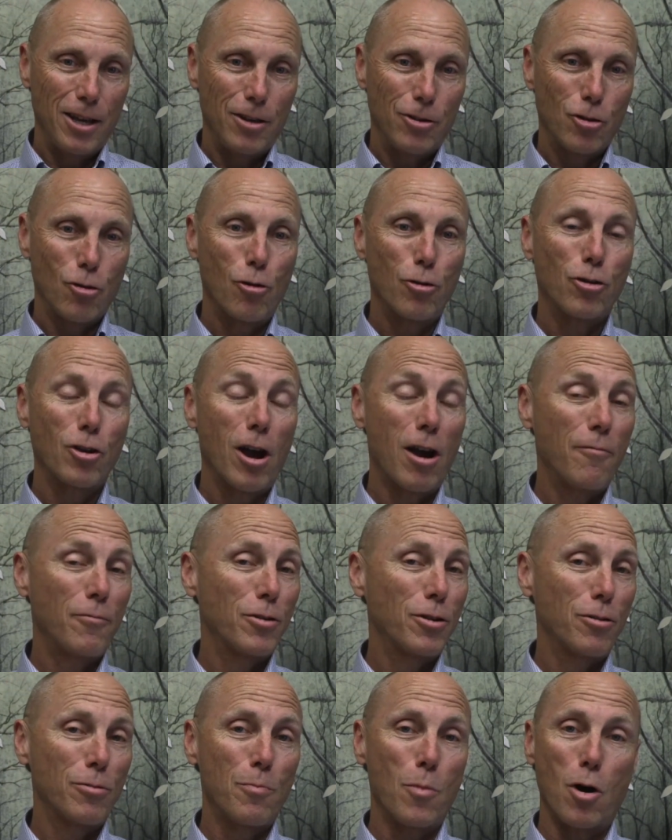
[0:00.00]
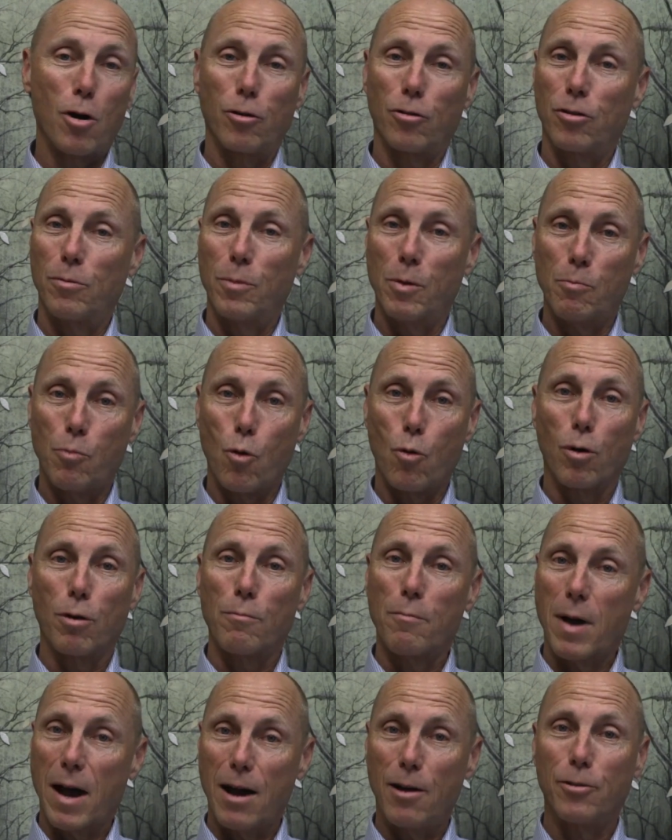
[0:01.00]
Charge conferences mark some
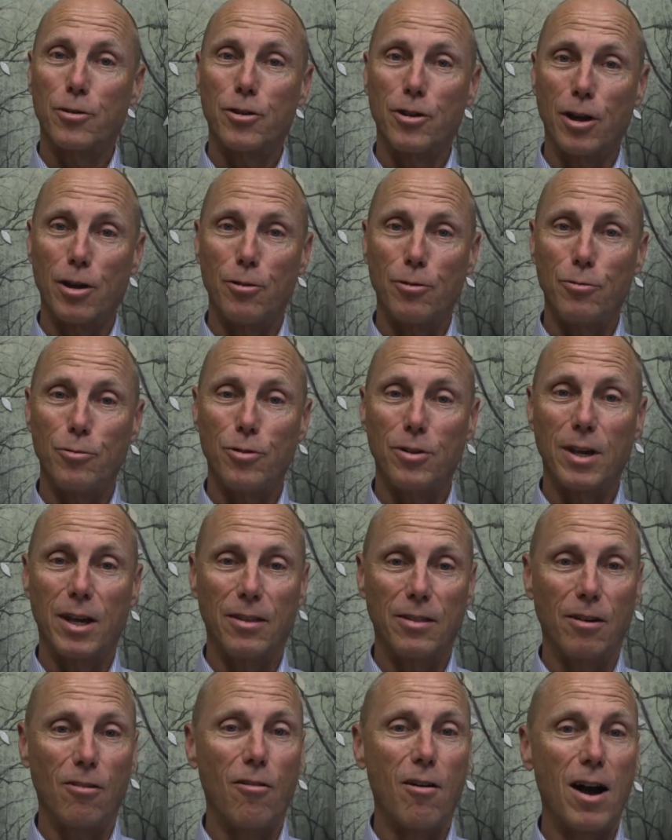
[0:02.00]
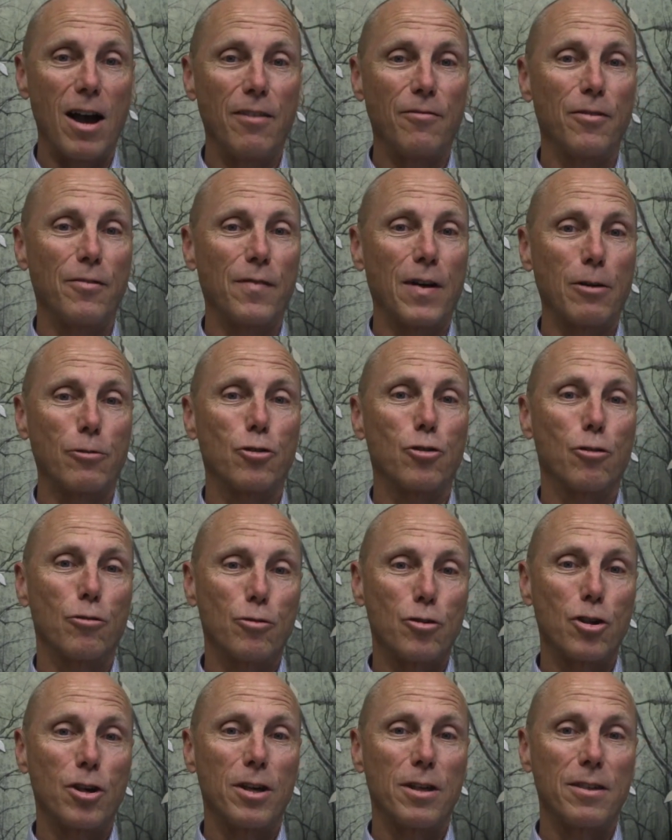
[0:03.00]
important milestones in the life of our
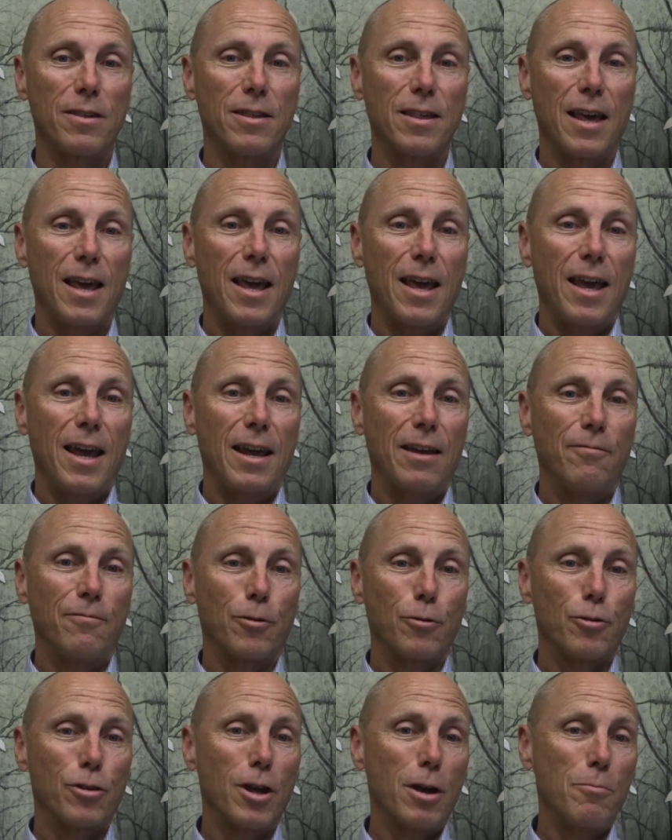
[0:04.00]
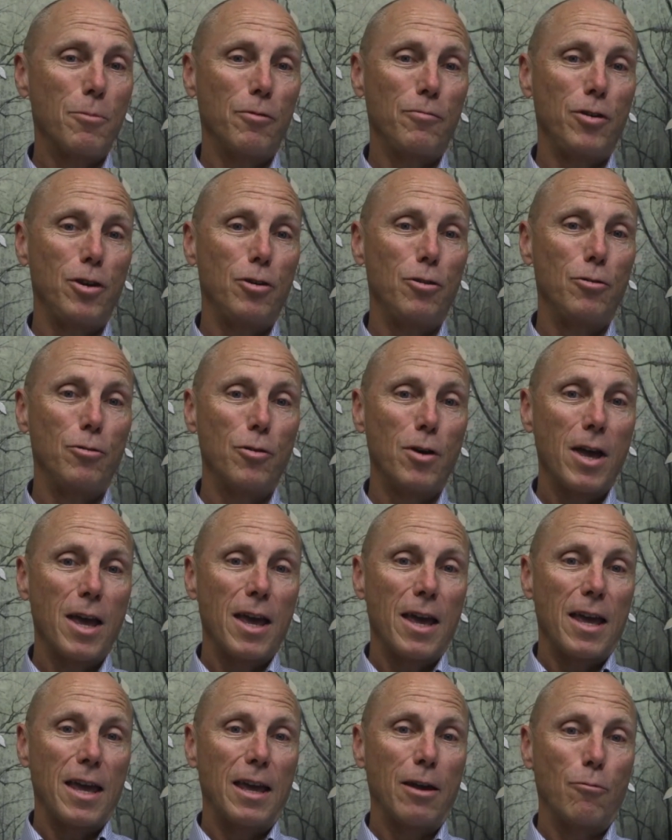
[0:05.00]
churches, and for some of you,
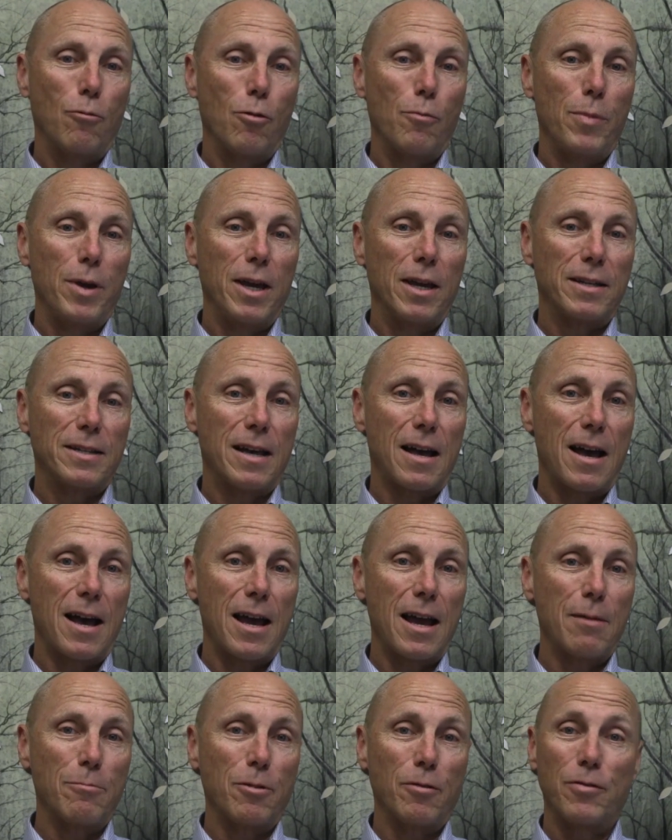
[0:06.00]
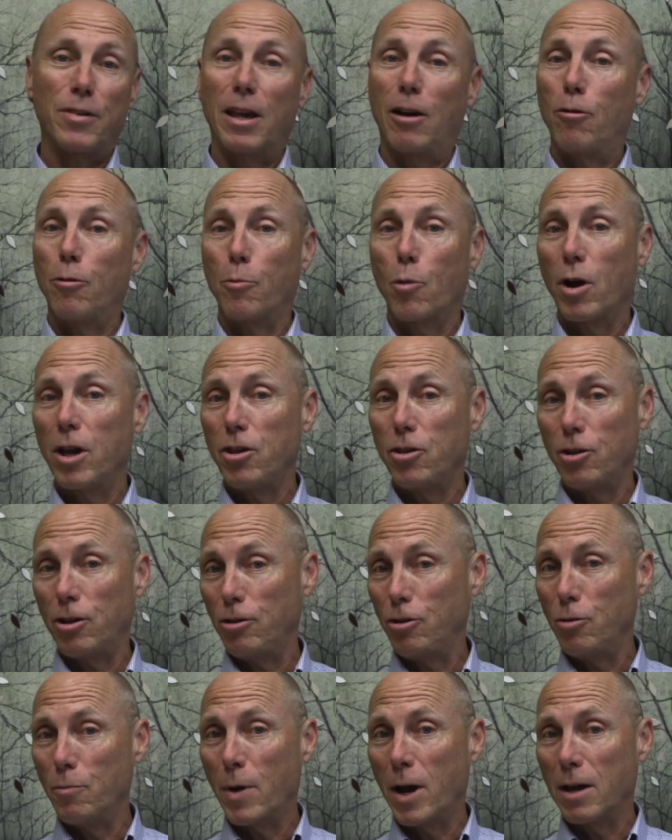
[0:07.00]
it will be a time of
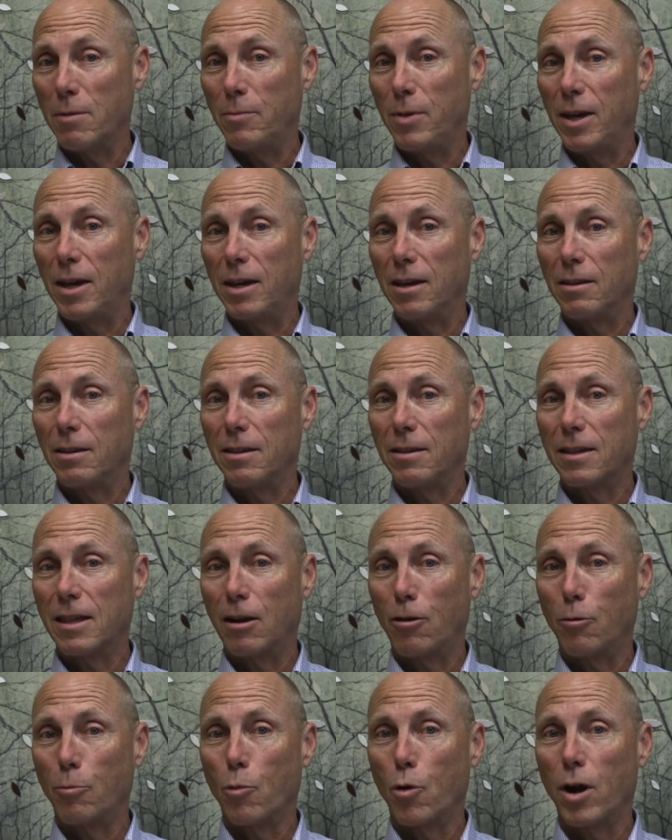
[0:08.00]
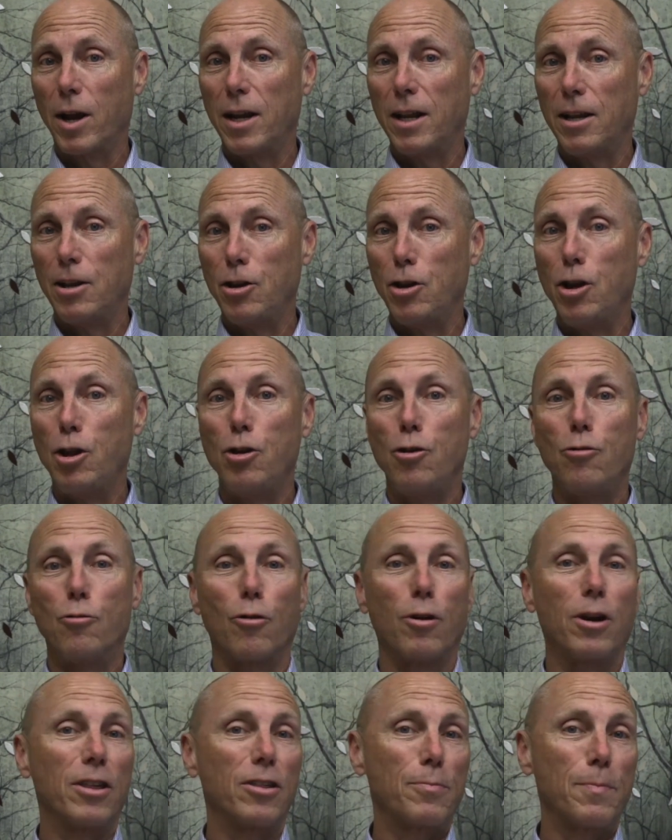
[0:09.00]
celebration. You might be celebrating new
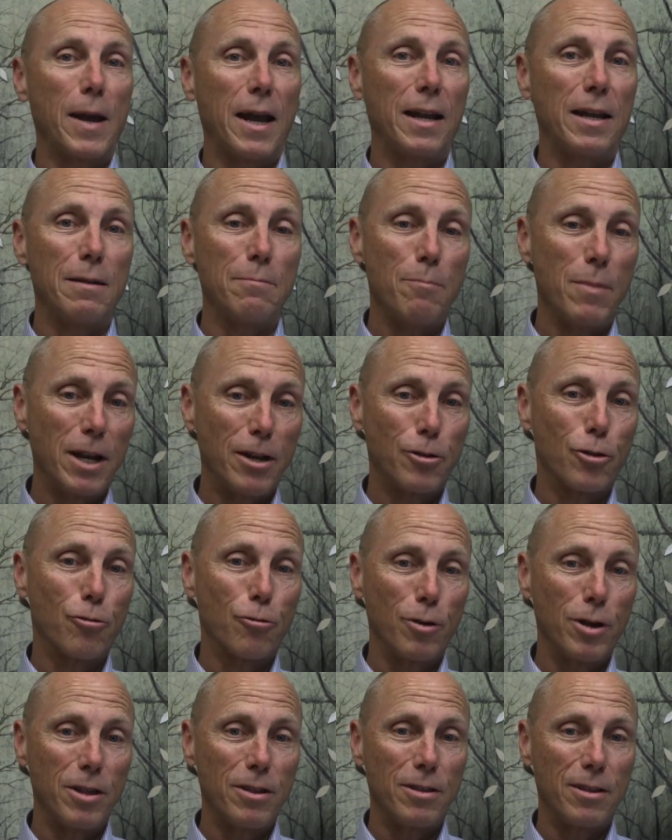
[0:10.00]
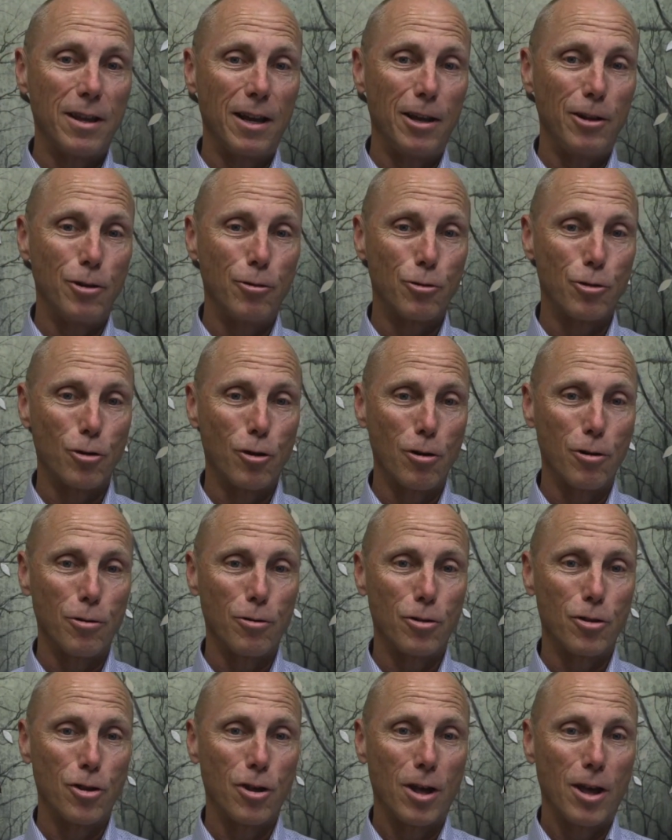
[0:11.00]
or expanded ministries in your
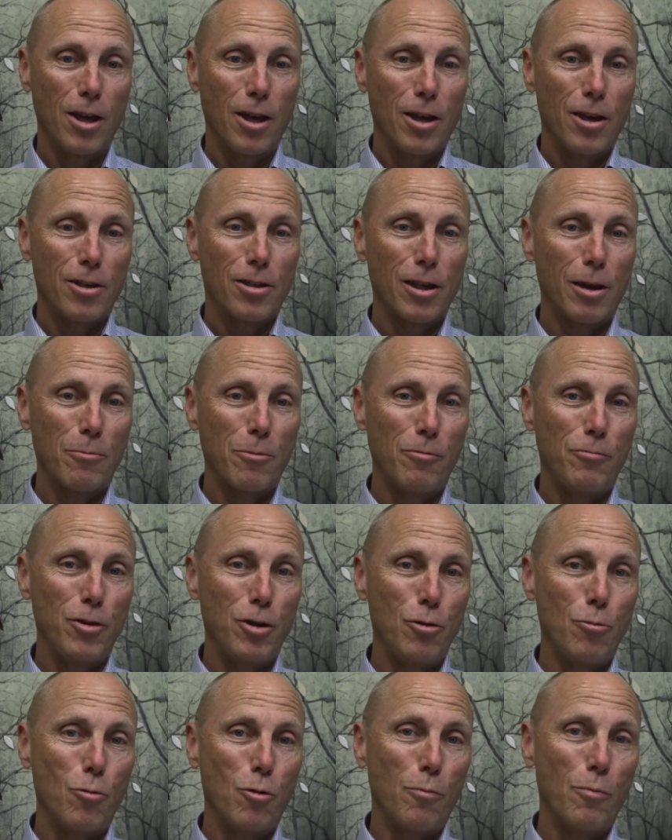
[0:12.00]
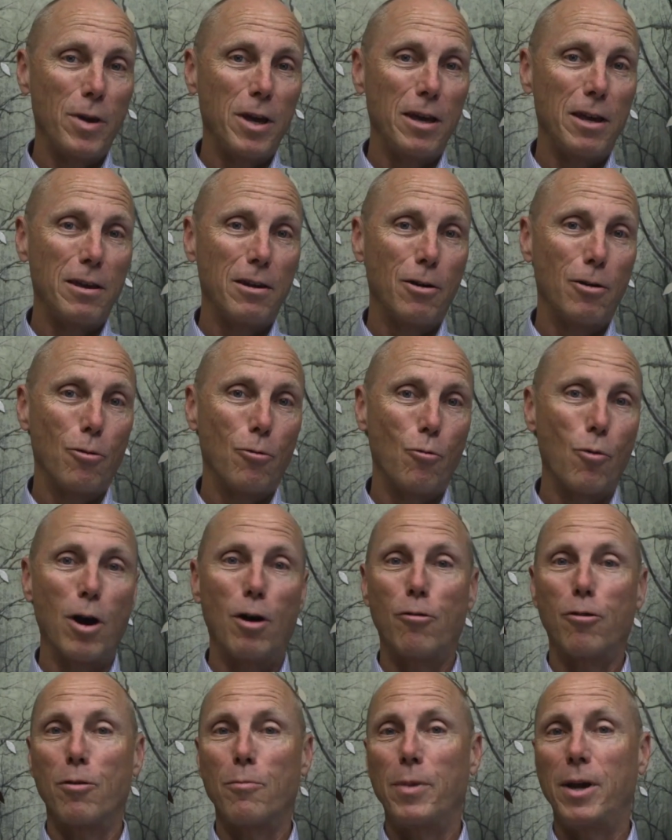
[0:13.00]
church. Some of you will be
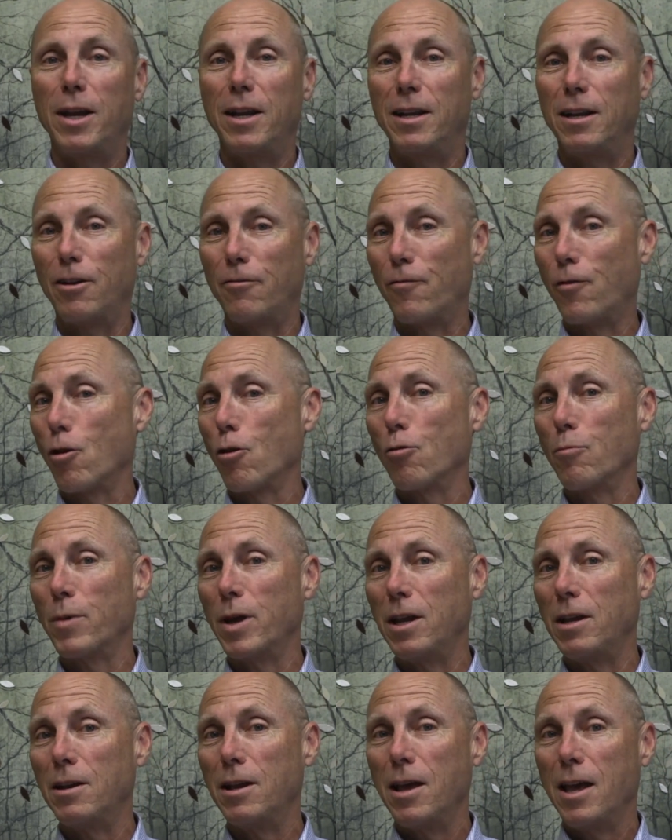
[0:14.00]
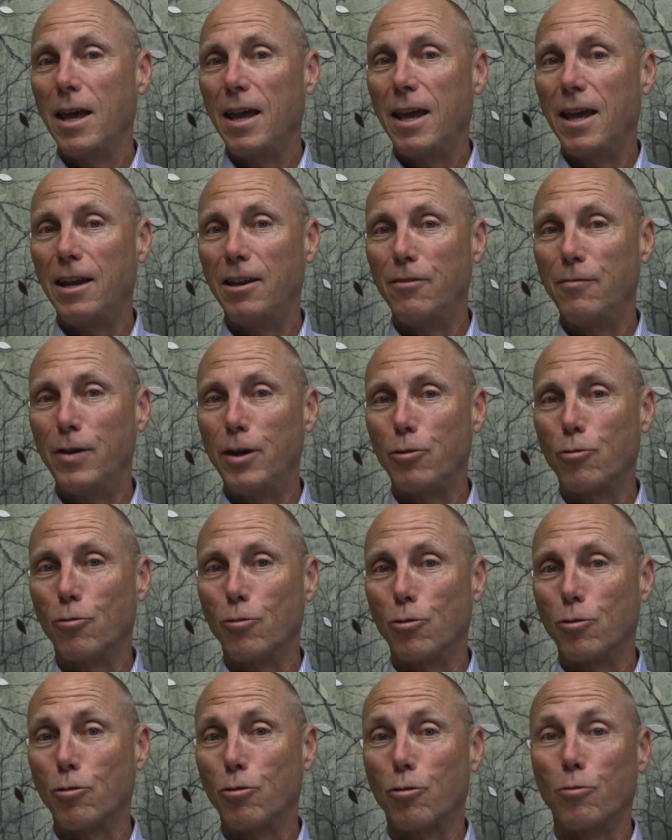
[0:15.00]
welcoming and affirming
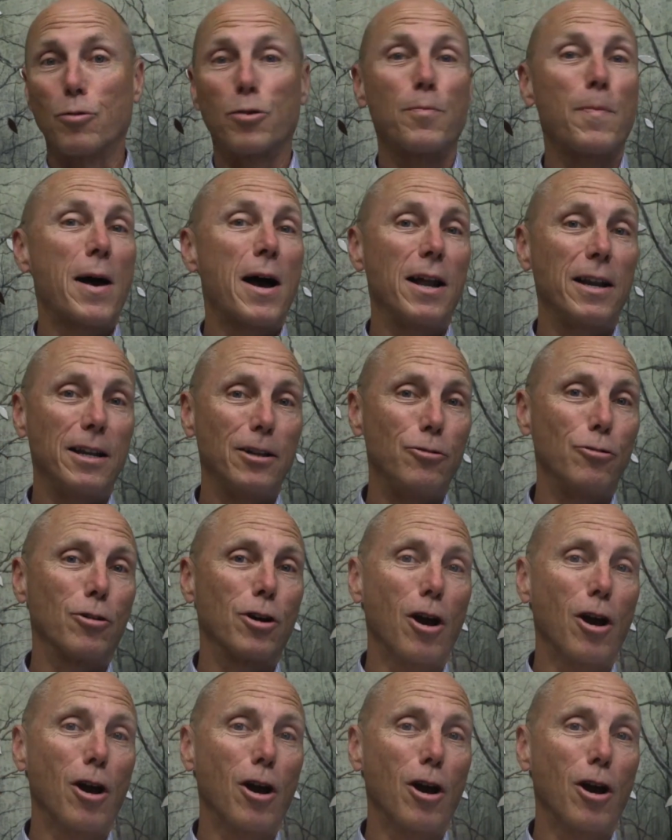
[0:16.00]
individuals who are responding to a